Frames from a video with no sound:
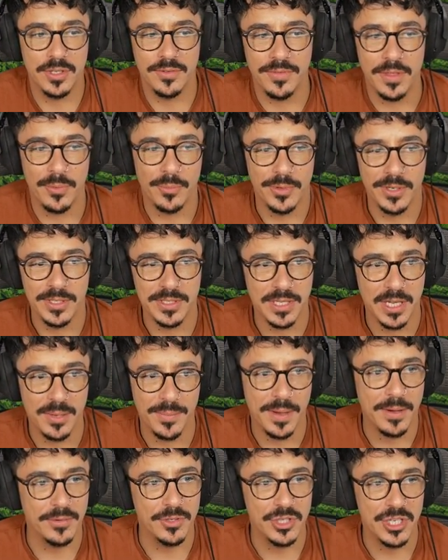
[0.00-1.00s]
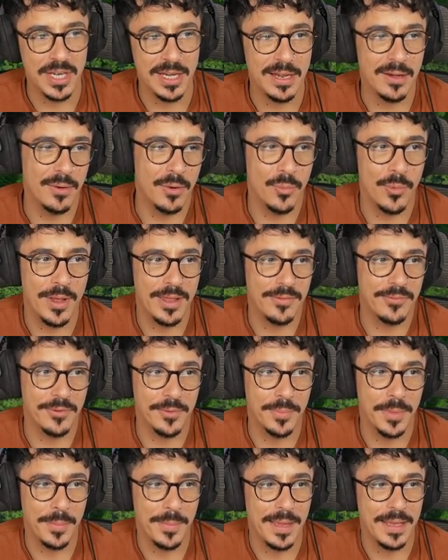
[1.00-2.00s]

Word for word: So if they wanted to come out and chill out away from the